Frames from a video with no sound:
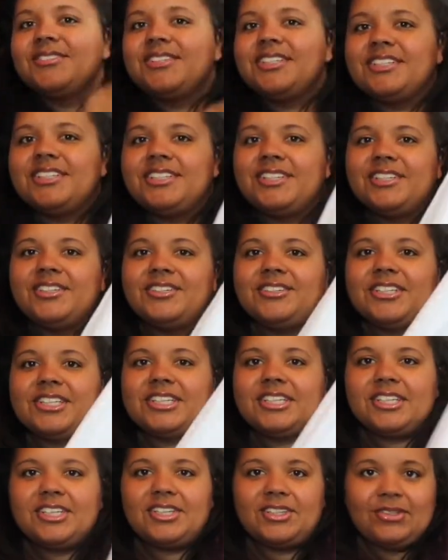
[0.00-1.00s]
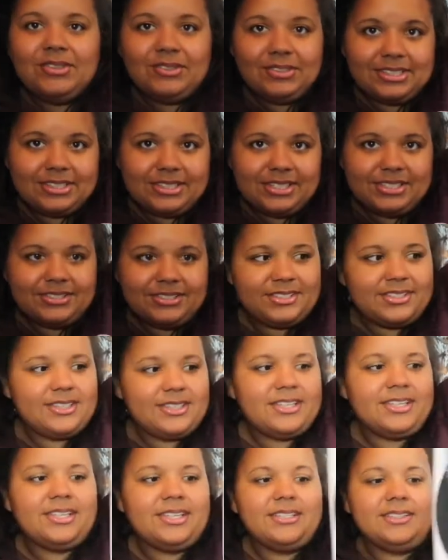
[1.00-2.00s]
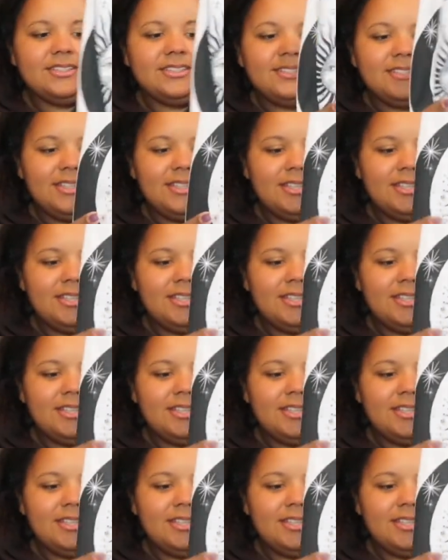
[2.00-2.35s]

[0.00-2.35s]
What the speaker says: be really cute with loads of things.